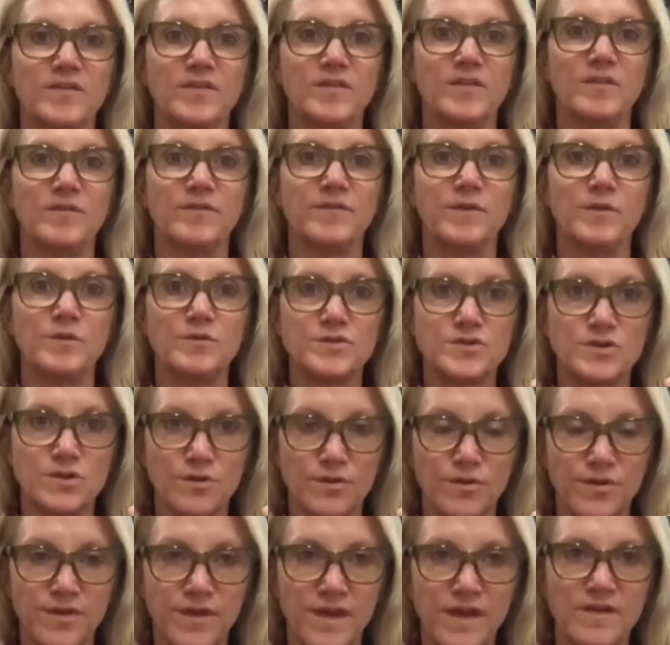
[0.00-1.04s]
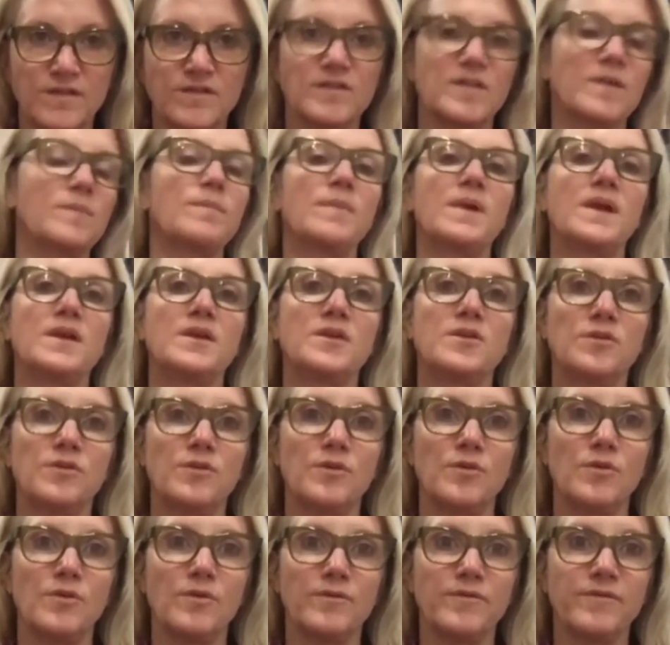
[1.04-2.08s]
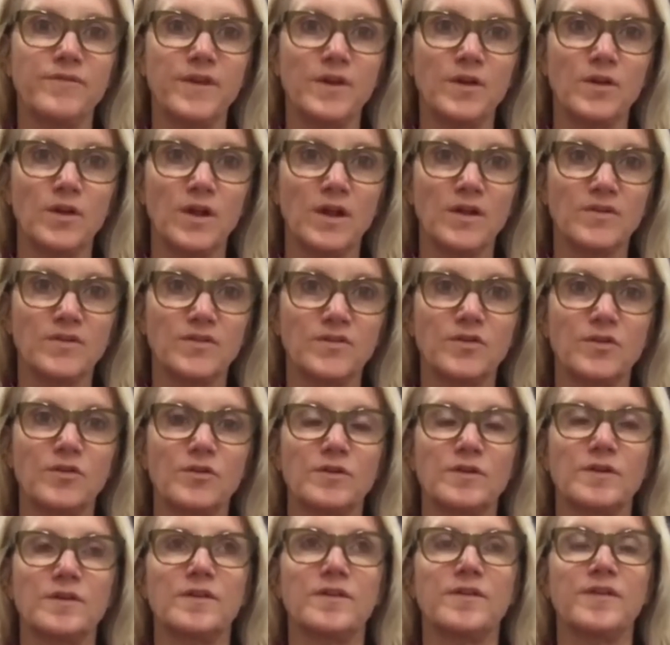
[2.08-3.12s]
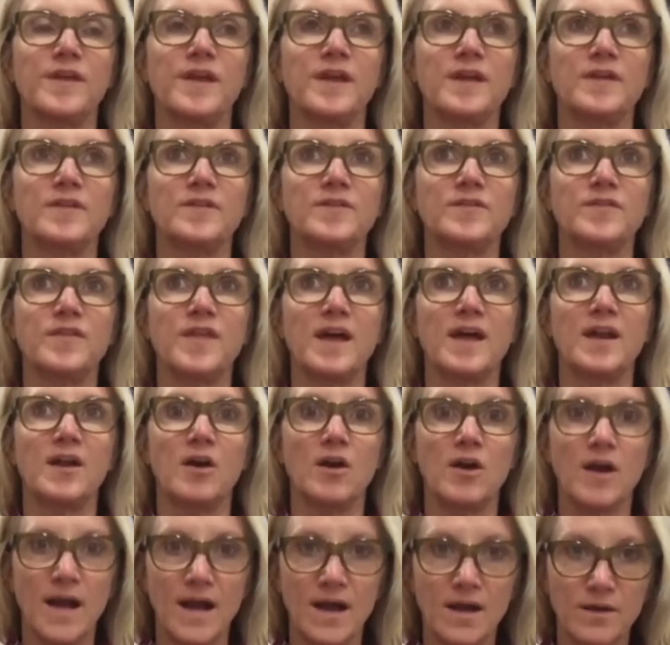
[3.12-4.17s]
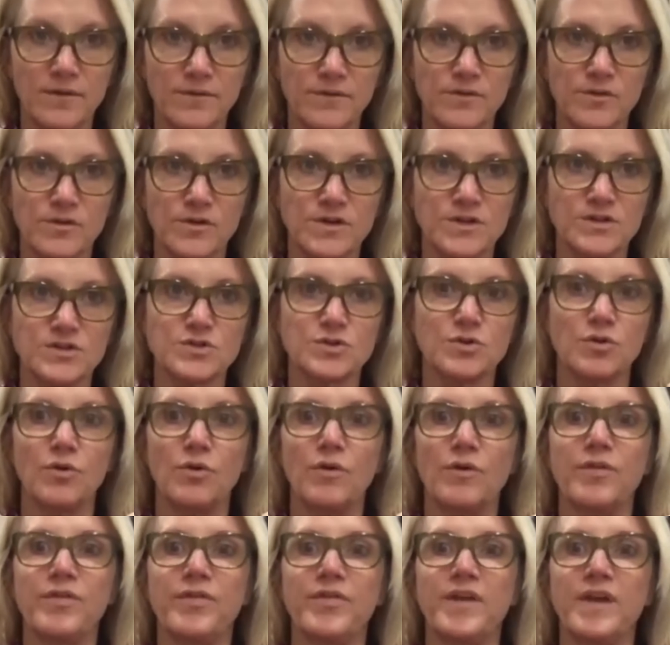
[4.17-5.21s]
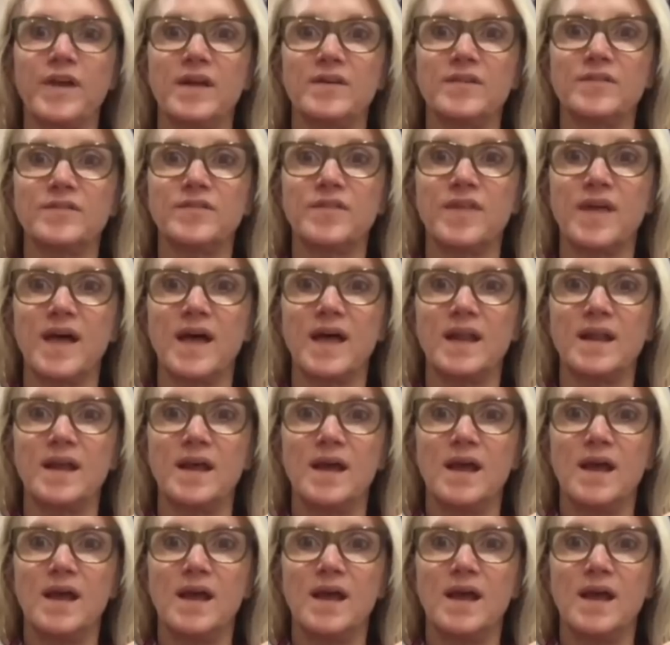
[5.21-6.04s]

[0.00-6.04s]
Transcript: in the future, things that make you feel uncertain, things that are out of your control, things that